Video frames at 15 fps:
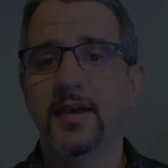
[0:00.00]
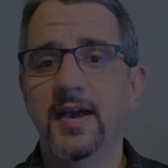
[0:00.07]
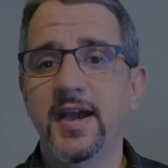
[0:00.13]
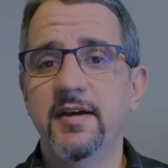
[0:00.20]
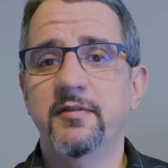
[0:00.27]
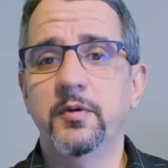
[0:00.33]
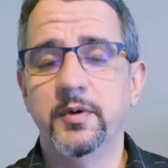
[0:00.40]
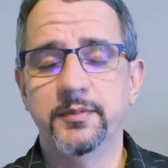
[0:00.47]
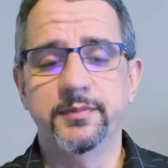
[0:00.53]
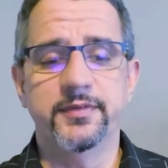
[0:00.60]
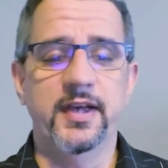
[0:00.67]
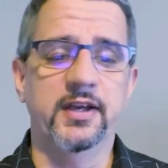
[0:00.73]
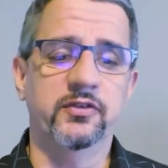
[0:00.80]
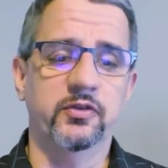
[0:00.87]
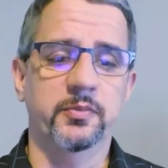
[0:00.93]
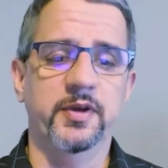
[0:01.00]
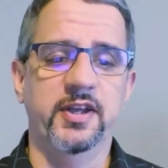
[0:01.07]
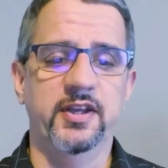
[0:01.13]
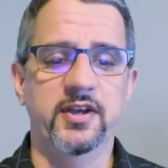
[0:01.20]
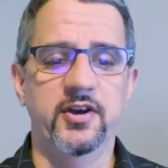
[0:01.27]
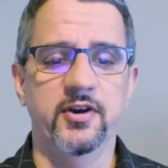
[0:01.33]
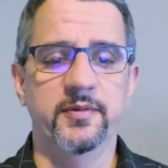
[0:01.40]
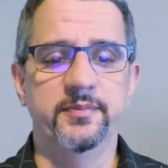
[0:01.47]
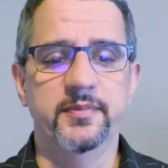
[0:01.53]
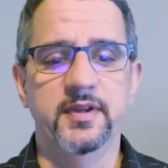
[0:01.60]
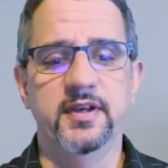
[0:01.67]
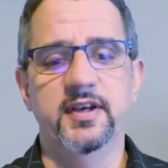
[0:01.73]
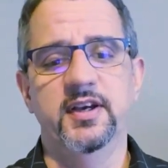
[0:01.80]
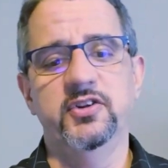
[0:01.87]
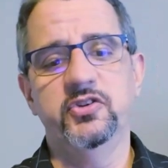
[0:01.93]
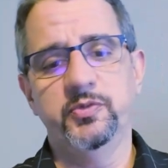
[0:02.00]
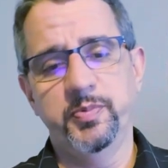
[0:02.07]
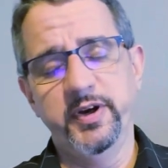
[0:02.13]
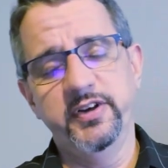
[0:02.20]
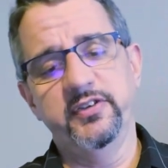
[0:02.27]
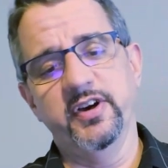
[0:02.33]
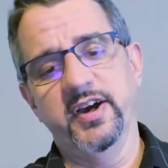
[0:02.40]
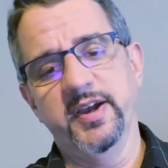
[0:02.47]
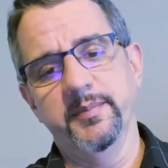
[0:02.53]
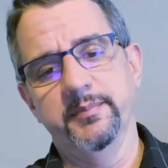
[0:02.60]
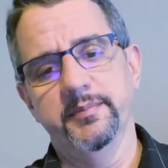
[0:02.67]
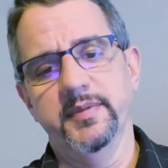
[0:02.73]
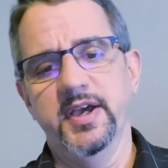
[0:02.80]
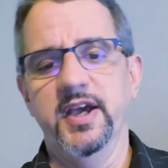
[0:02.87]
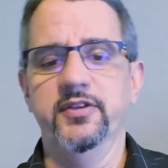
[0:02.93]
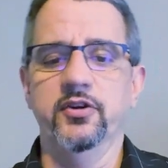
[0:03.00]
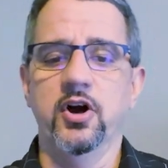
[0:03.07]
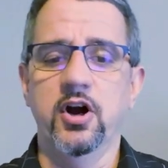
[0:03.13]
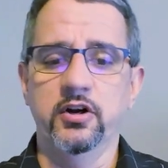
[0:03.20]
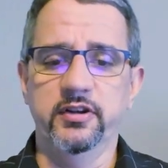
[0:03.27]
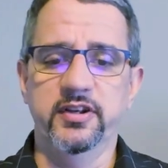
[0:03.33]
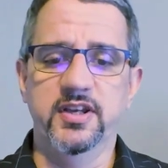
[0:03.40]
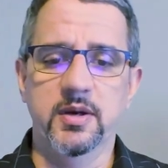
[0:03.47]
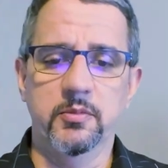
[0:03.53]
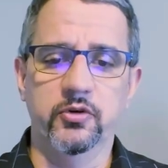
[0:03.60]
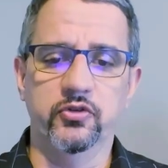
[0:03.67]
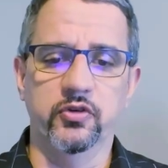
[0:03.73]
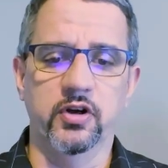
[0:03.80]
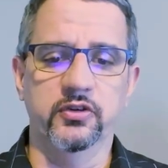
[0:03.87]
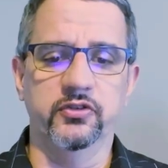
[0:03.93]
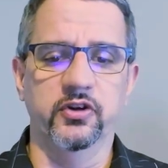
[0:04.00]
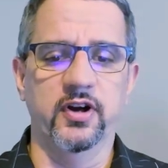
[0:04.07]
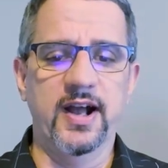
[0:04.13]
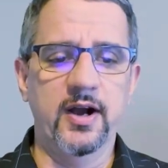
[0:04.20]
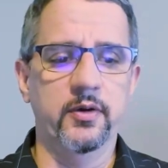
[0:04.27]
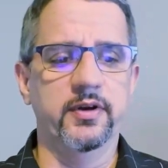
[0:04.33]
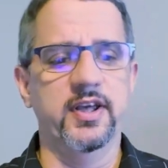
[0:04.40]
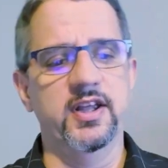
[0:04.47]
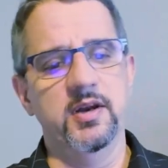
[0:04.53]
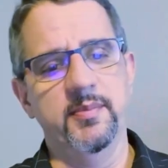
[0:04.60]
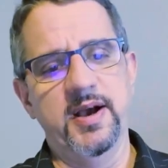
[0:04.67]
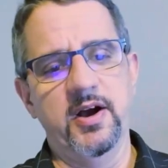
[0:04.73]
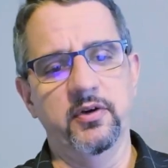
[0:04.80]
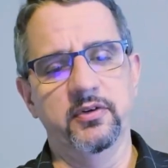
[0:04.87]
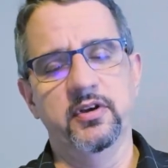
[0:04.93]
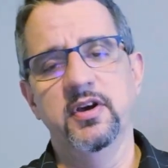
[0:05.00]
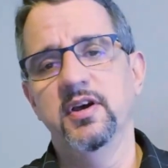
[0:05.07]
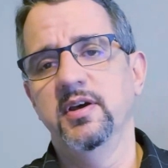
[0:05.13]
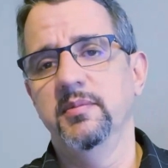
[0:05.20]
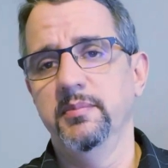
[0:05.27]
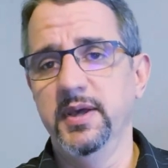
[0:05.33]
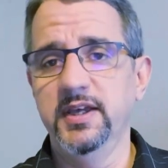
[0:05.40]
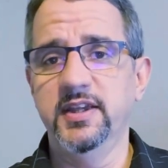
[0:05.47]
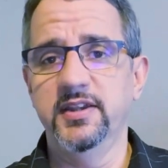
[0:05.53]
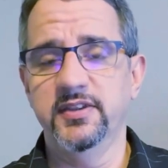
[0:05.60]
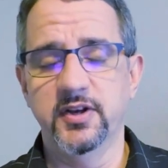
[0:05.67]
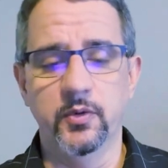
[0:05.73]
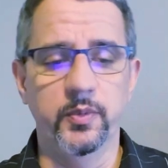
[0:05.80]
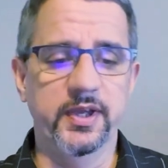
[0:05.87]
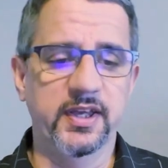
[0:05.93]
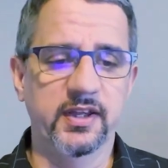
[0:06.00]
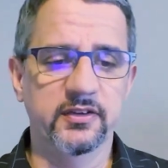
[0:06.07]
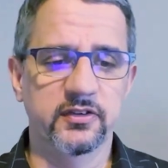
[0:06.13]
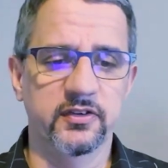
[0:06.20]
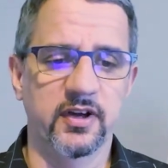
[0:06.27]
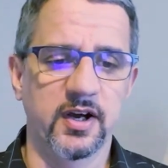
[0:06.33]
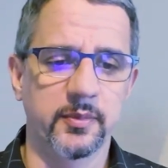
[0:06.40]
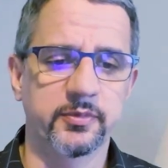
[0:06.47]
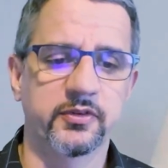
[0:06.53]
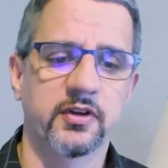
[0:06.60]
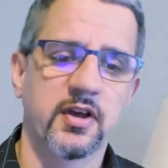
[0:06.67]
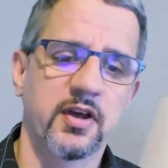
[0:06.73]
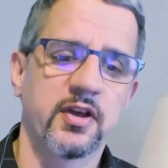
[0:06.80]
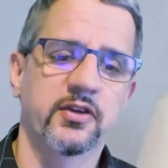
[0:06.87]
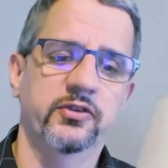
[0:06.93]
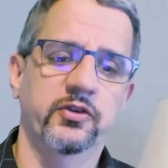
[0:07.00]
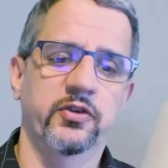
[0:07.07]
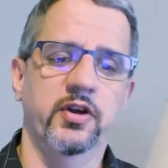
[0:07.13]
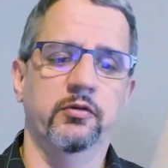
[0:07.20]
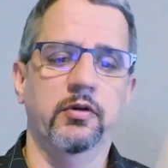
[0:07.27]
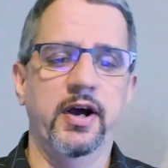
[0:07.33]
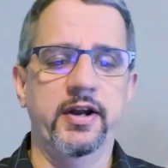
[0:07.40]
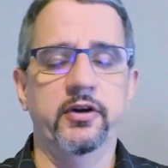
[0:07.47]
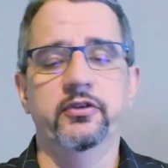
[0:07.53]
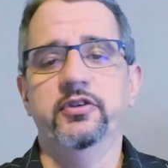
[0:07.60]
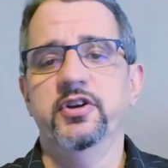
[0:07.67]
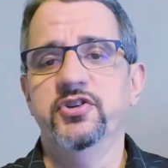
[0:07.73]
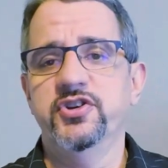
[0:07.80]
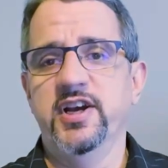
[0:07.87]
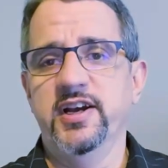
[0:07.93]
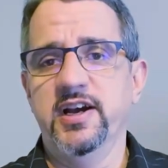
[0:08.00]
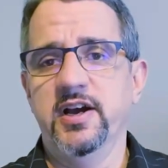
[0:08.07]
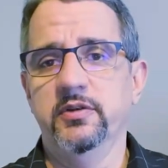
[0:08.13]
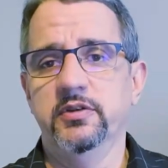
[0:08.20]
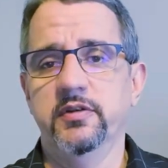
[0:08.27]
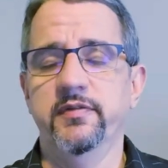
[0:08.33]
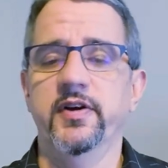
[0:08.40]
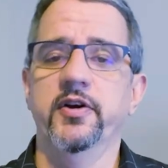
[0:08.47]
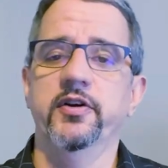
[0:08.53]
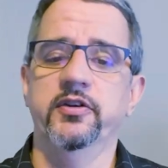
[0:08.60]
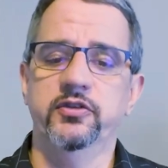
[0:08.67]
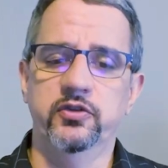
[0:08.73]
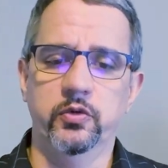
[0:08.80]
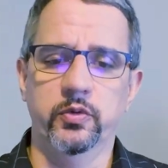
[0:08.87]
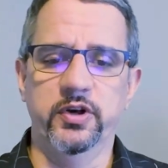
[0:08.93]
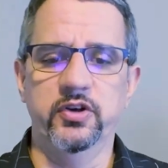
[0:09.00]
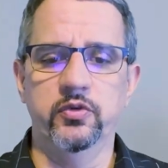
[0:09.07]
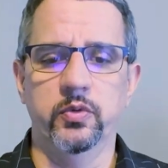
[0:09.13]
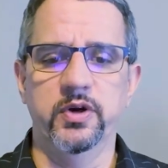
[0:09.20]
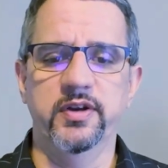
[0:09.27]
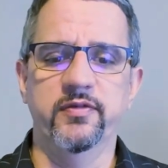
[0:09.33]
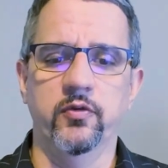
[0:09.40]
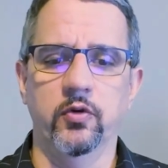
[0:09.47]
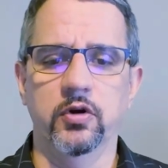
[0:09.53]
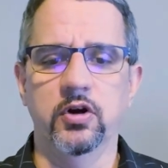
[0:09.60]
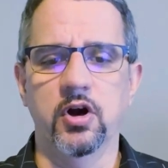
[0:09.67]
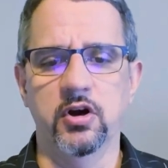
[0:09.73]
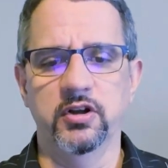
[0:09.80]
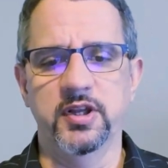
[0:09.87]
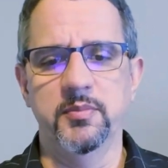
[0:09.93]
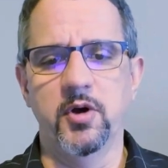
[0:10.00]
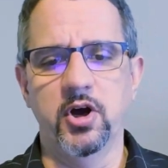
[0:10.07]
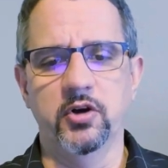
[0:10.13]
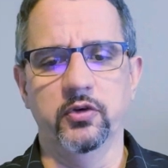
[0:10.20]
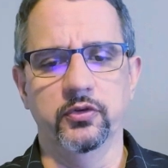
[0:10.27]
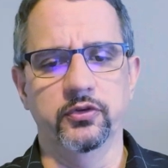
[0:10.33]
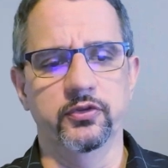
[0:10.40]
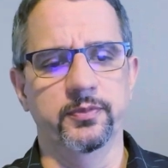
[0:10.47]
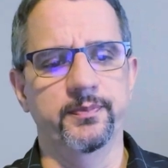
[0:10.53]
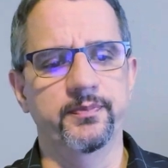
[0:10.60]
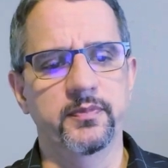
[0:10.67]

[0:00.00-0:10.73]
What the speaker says: Hey everyone, thanks for being here. It's springtime and the Harley demo trucks are out and about making their weekend stops so that riders can check out the various 2024 Harley models.